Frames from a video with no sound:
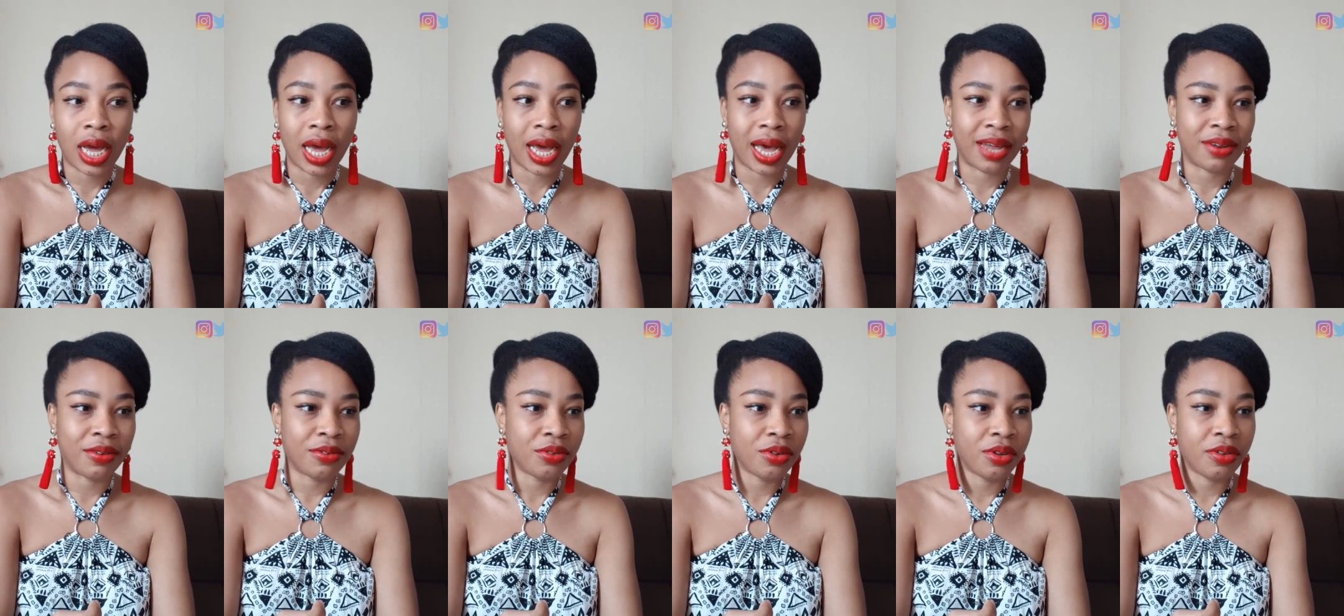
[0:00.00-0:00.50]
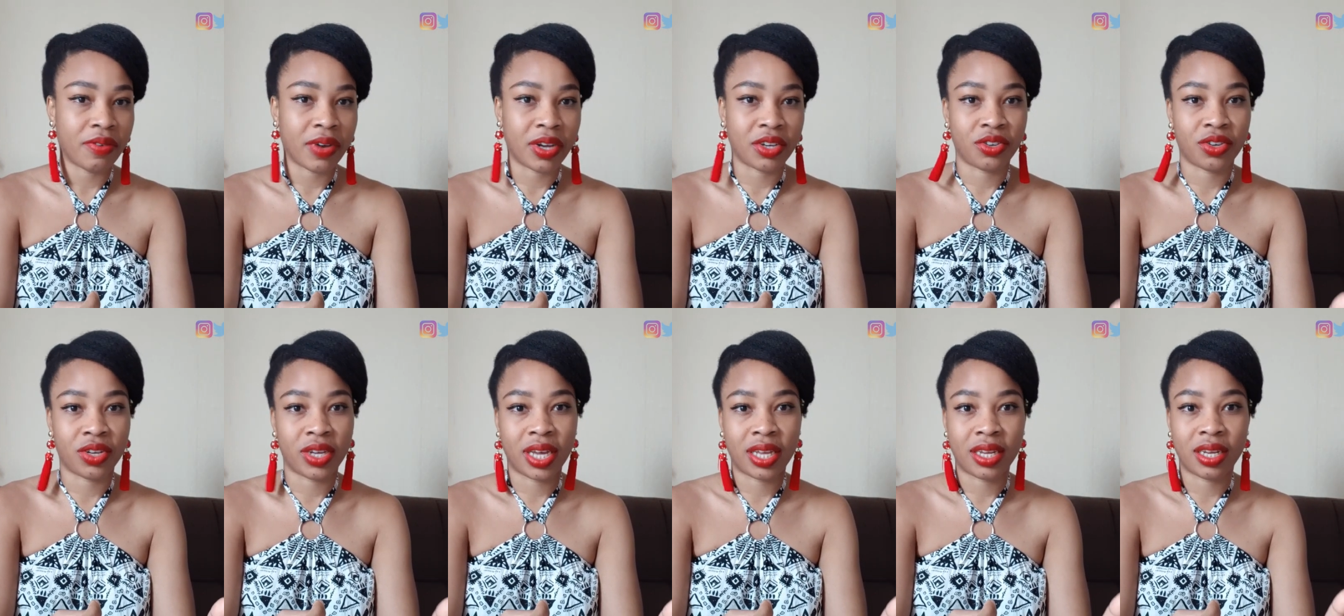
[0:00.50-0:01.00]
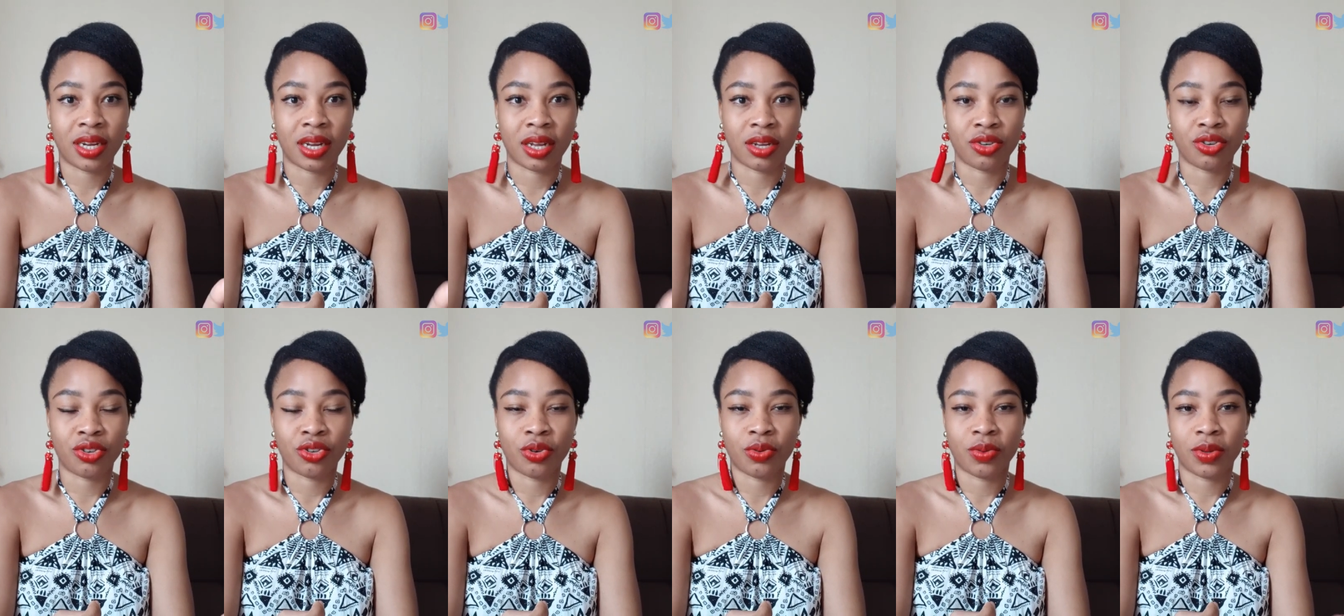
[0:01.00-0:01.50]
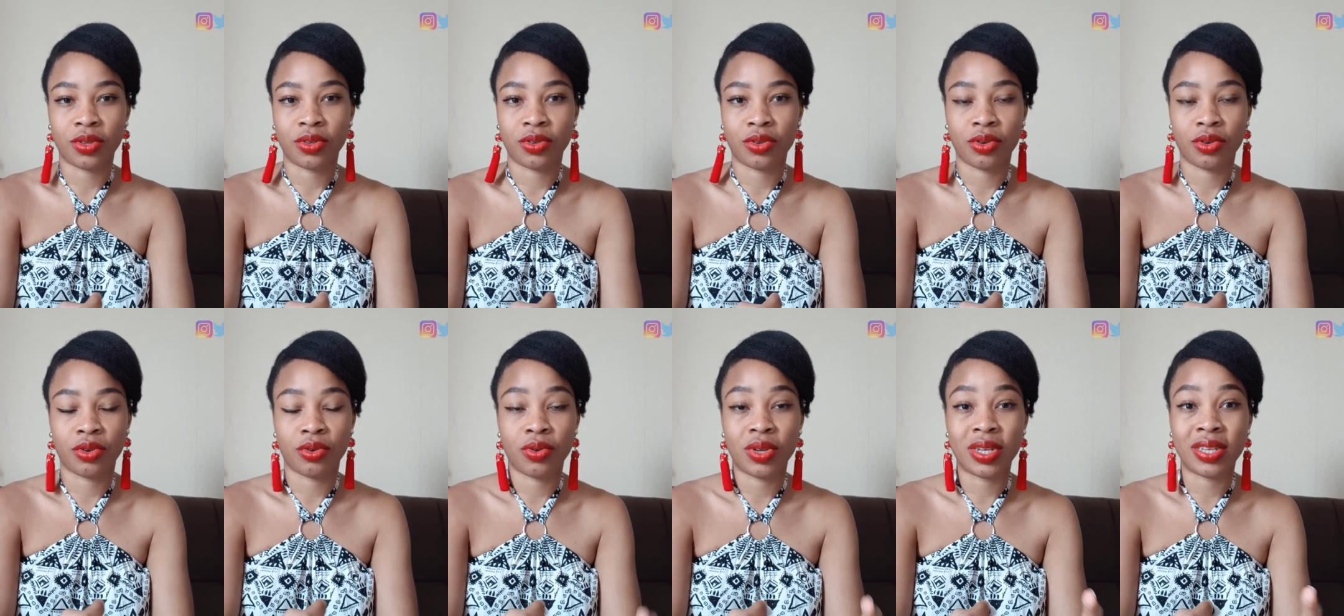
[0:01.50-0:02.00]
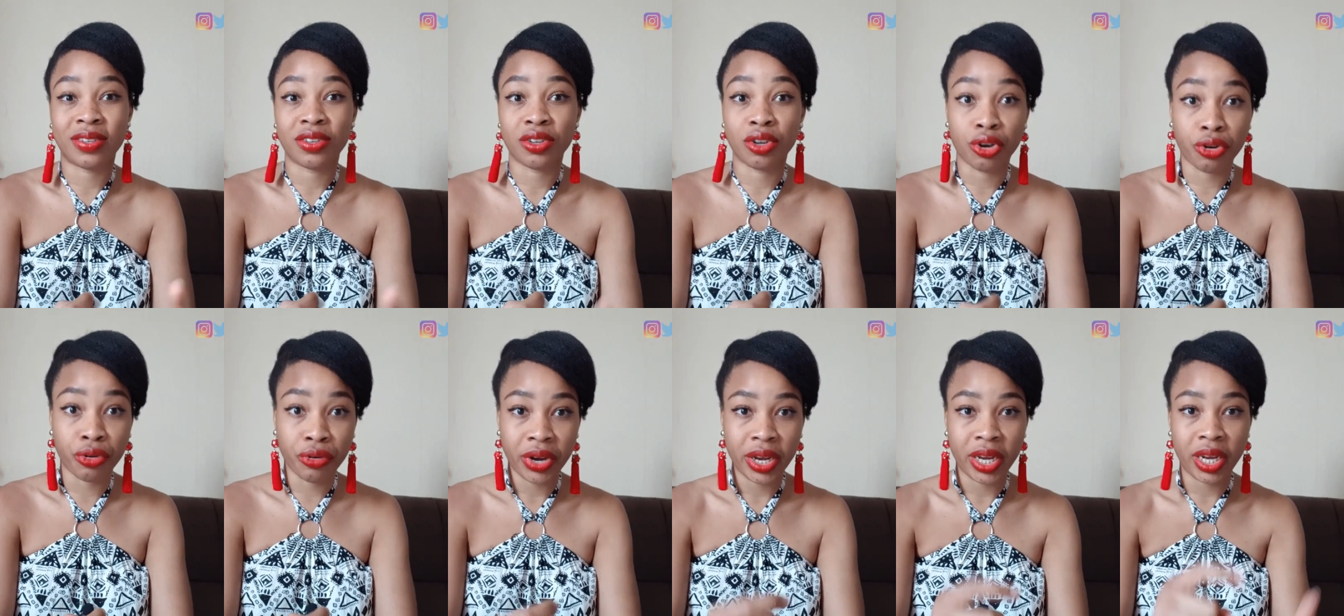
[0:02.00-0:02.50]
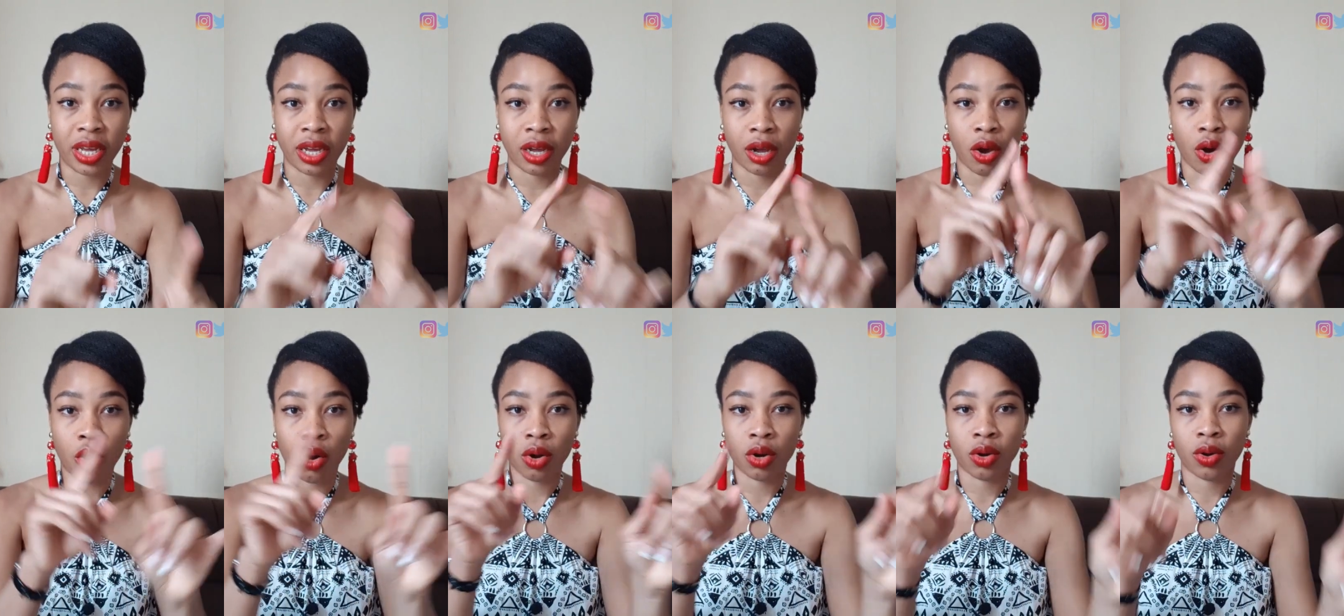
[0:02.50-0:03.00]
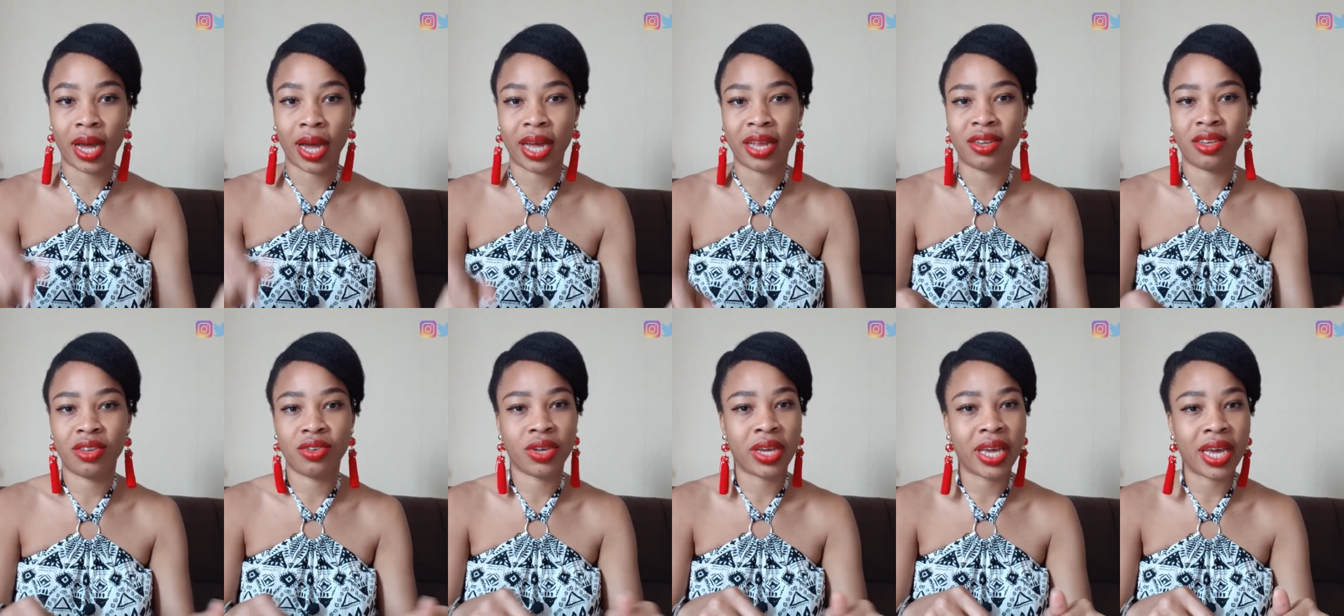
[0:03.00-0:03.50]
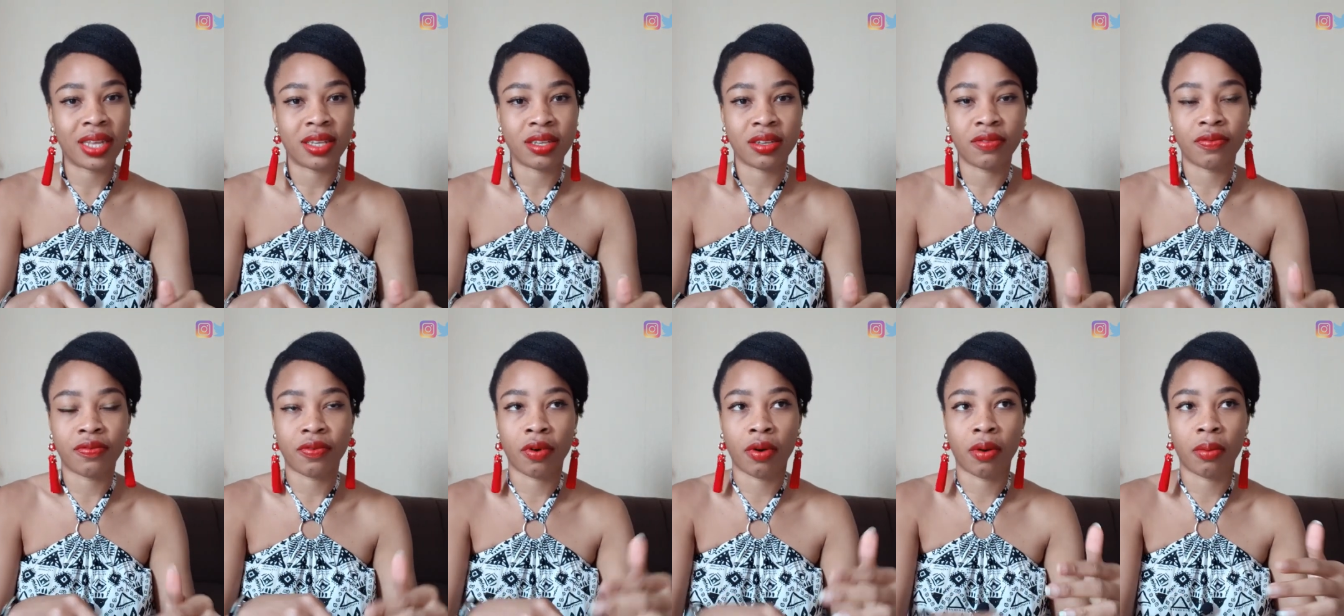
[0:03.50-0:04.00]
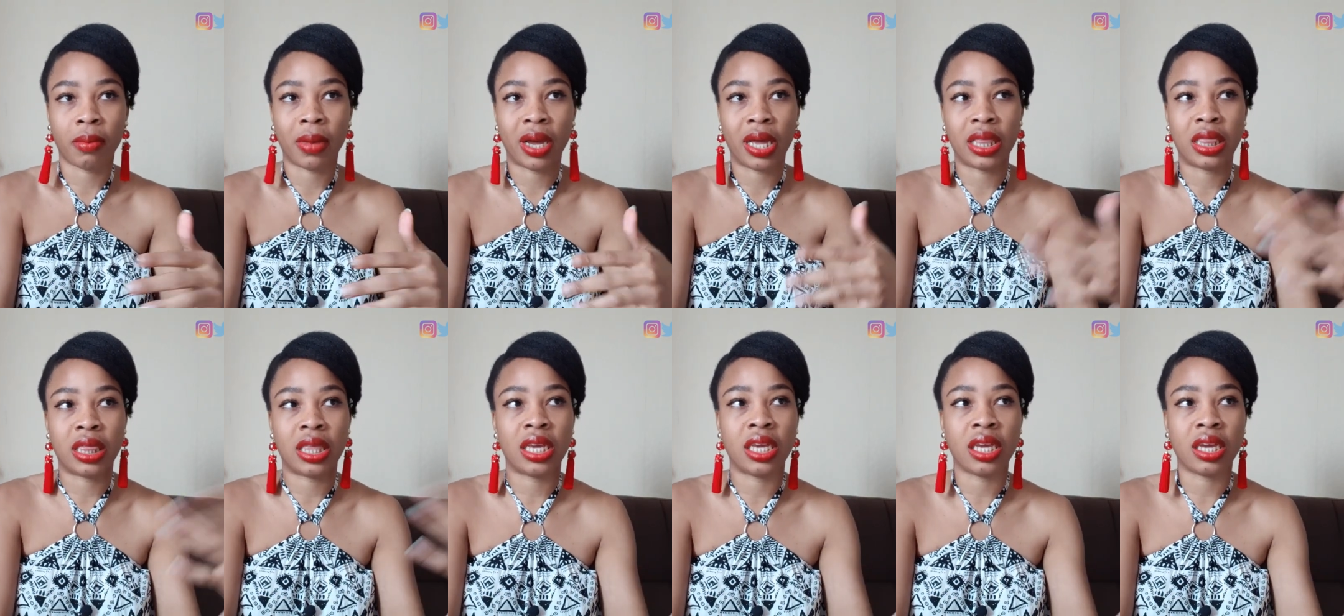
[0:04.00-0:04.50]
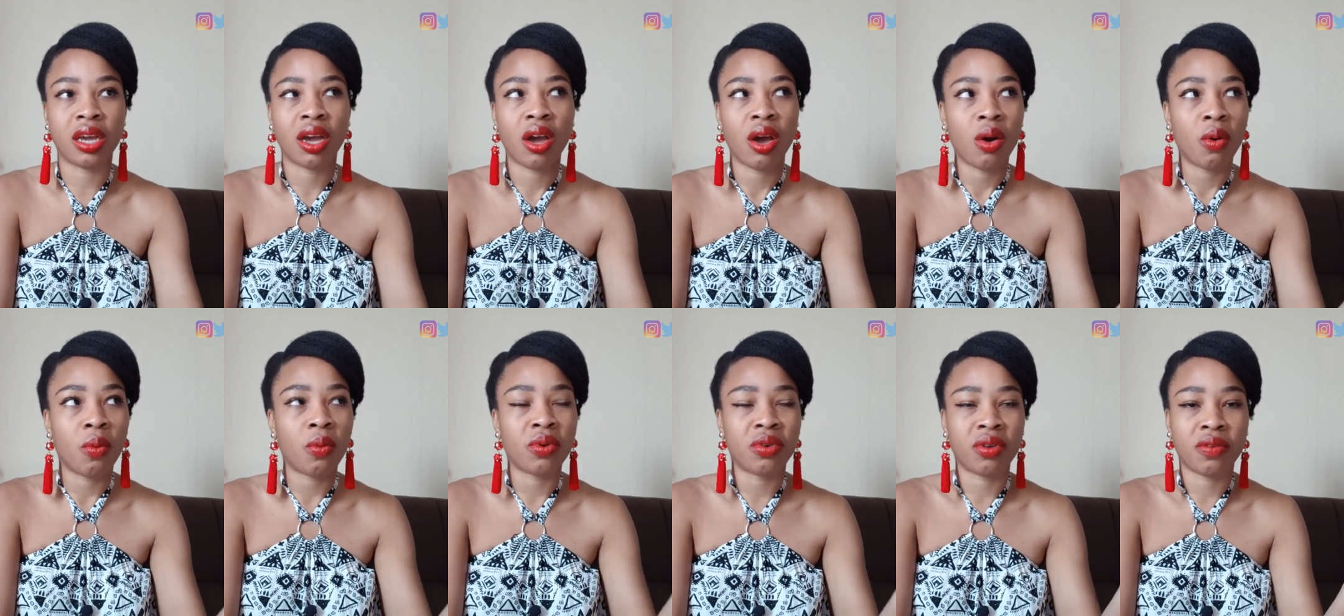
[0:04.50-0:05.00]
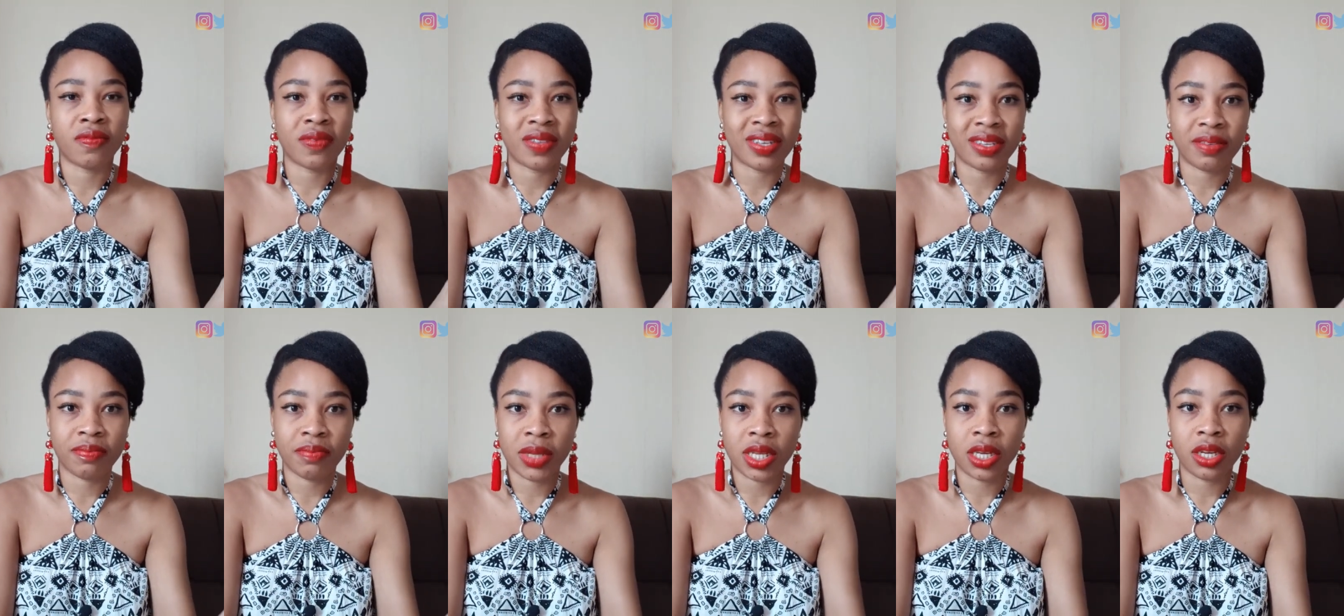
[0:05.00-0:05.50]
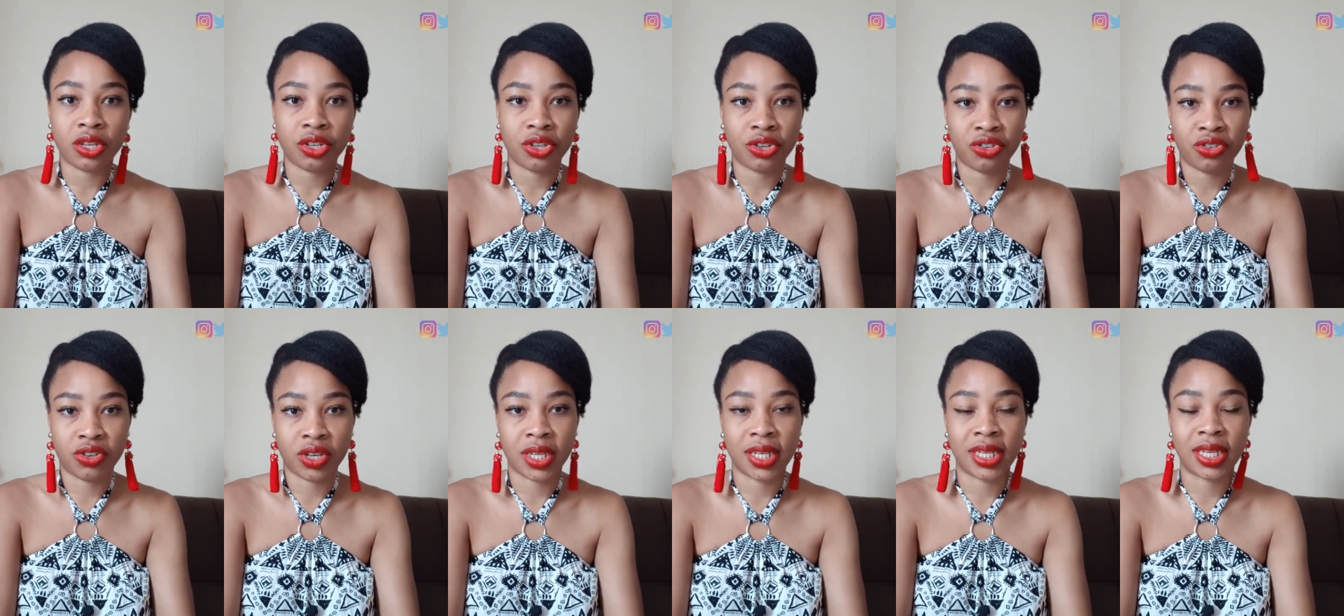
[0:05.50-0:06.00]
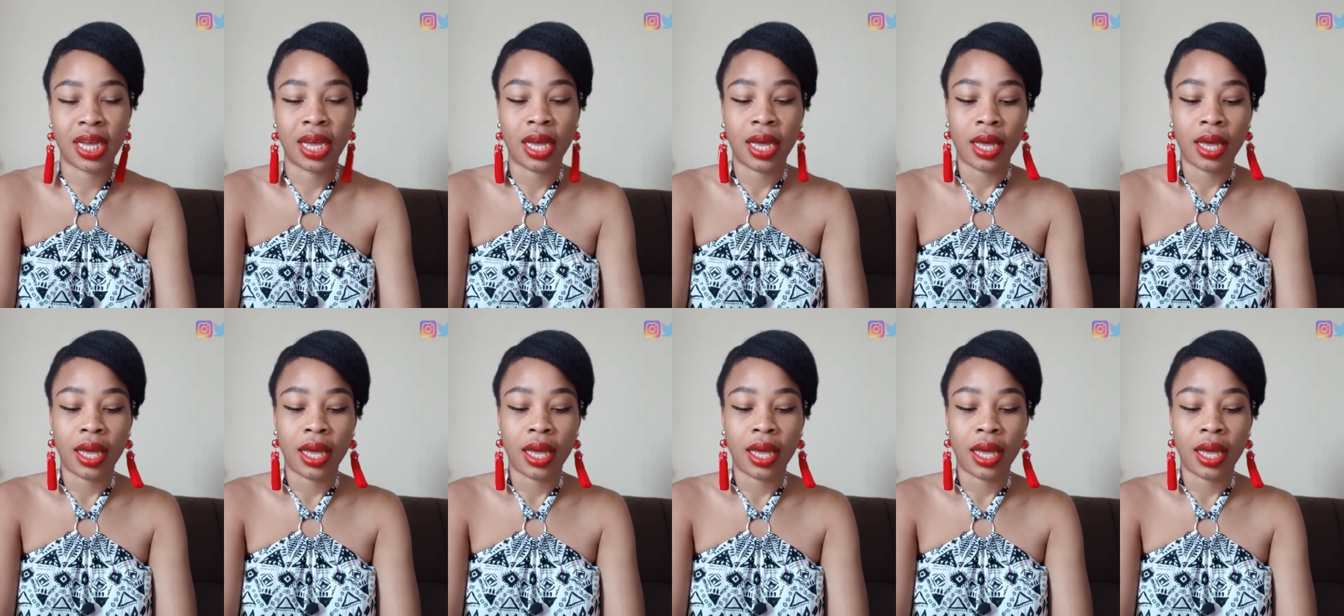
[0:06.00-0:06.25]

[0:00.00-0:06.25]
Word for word: I don't know if I should get it and show it to you. It's green in color, and you get it from, I think, one of these ministries.